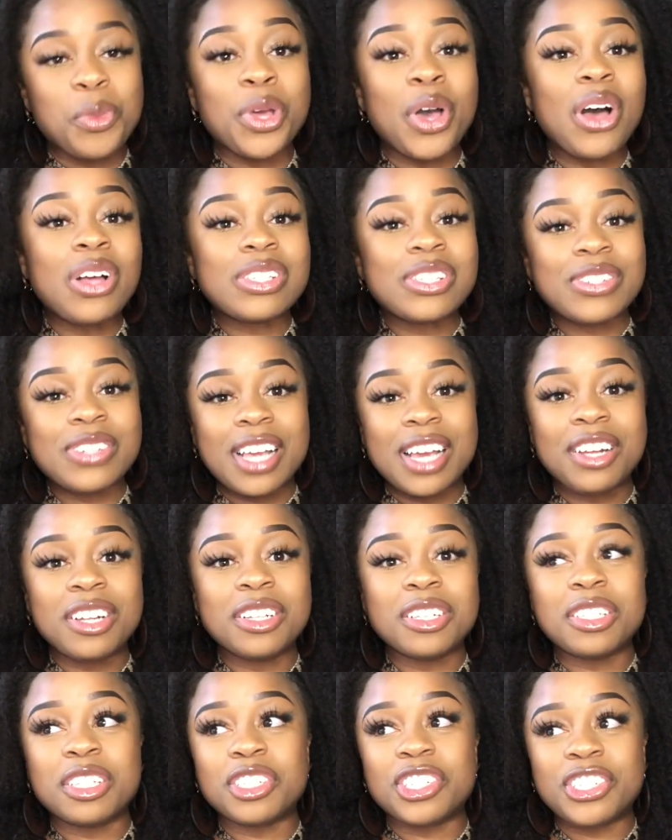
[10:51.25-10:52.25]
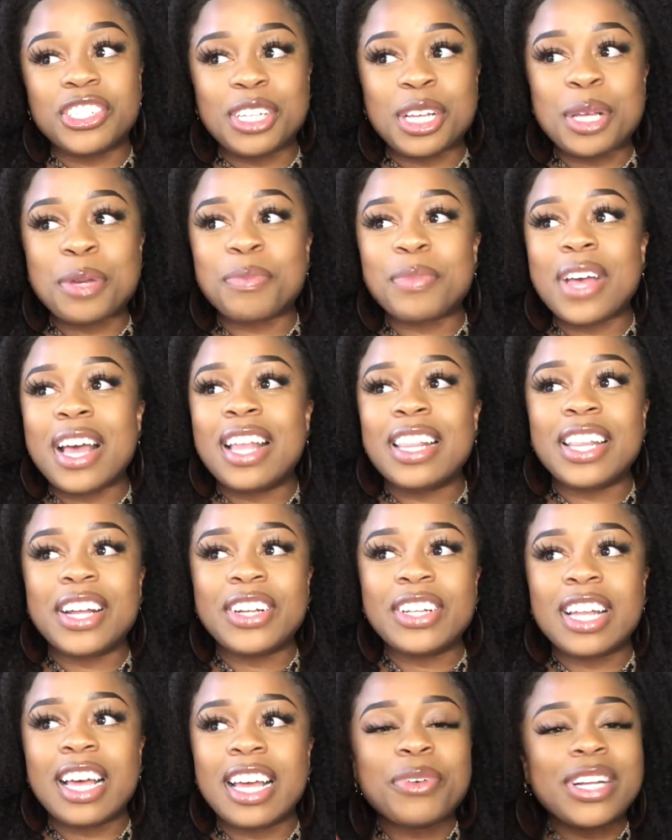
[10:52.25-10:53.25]
We also get on the ship and
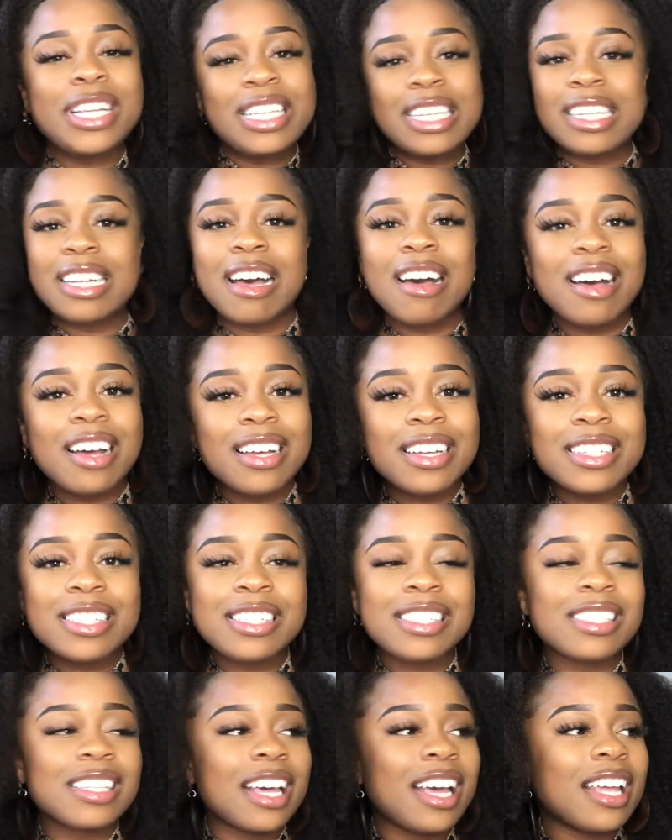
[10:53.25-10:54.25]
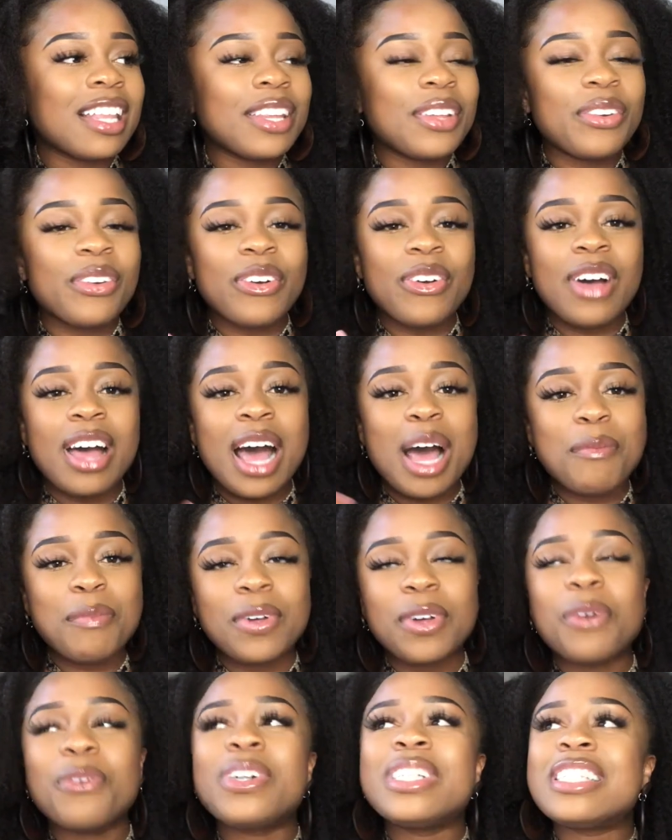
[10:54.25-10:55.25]
they're like bringing us like little,
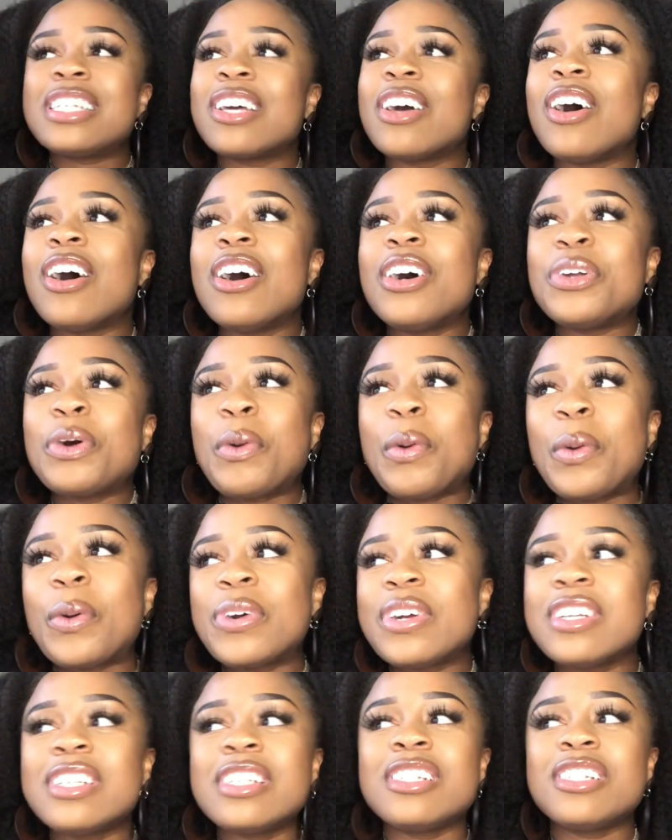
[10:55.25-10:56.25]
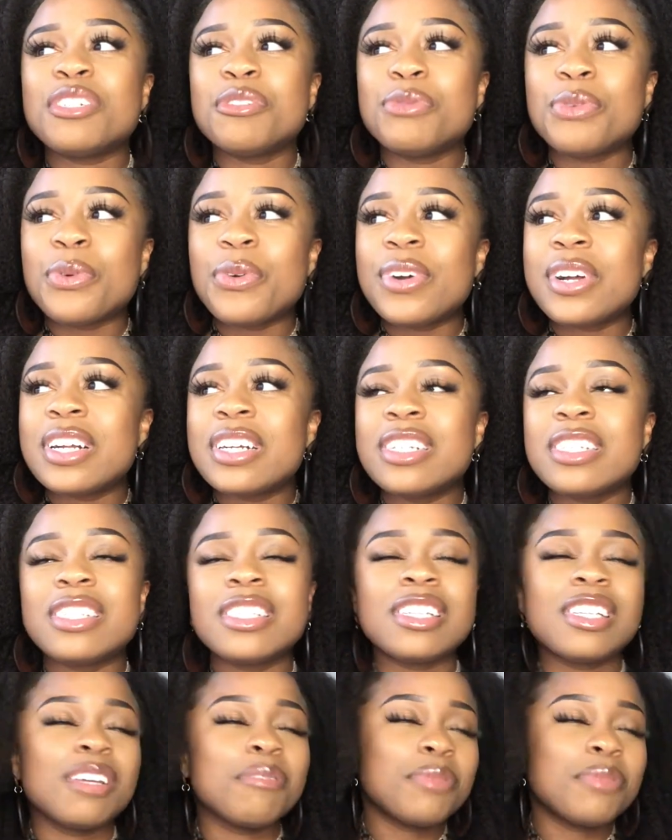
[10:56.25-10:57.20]
what's it called? Horse divorce?